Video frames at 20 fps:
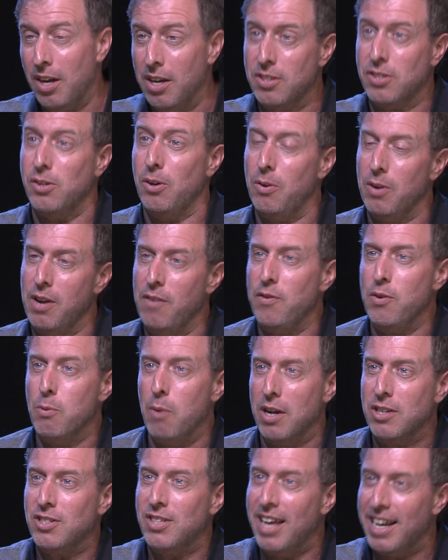So if you
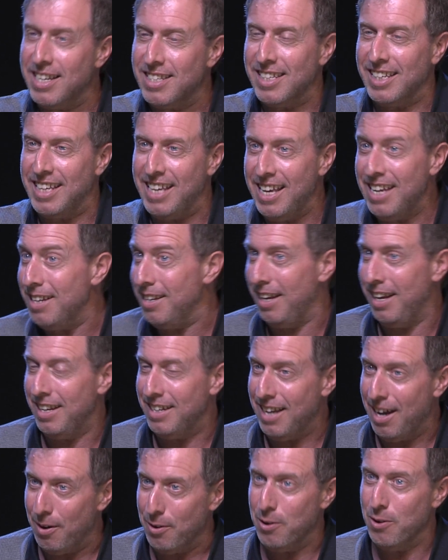watch that as a kid and
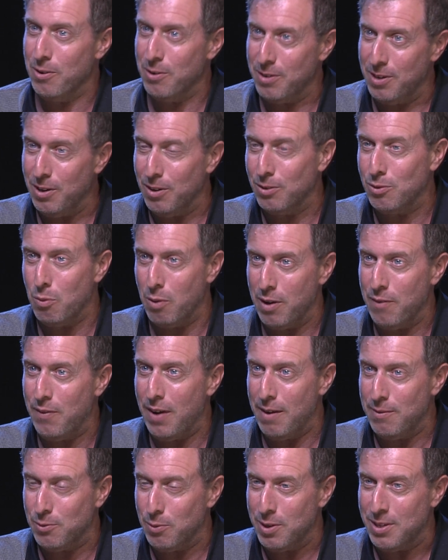now you're
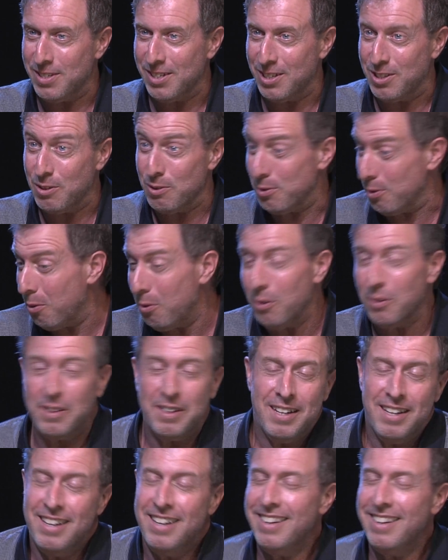25, 26 years old,